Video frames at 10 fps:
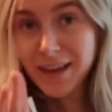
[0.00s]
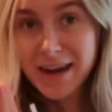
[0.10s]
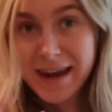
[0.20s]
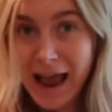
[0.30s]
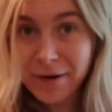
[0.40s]

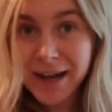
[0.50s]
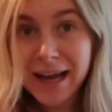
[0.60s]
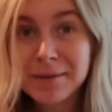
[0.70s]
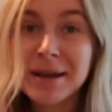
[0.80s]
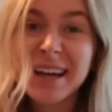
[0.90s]
now I
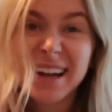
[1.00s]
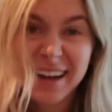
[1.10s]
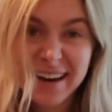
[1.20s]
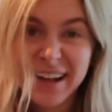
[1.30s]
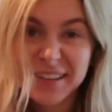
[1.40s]
kind of make an
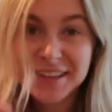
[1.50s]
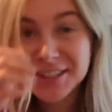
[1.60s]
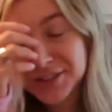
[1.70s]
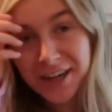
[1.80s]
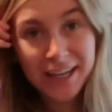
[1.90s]

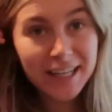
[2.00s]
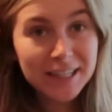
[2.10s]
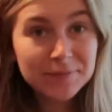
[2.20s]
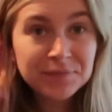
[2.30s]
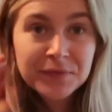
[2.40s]
unhealthy
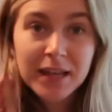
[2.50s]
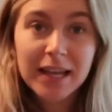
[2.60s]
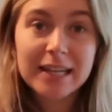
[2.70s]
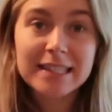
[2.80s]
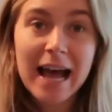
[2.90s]
drink.
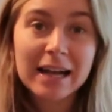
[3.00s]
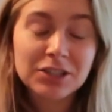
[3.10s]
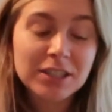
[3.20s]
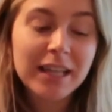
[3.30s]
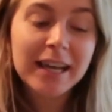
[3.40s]
It's
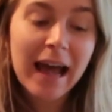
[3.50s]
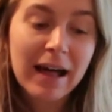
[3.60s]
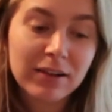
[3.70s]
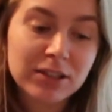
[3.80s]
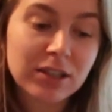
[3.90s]
actually like
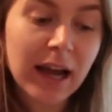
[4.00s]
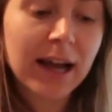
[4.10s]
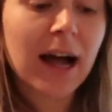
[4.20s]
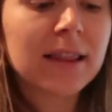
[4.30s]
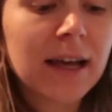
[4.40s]
Alex, I
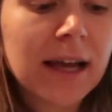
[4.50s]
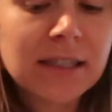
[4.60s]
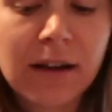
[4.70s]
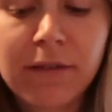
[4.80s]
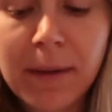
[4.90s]
got the
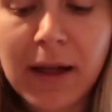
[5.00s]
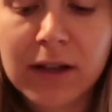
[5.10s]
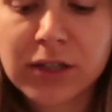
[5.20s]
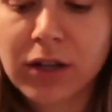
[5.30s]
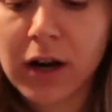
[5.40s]
idea from Alex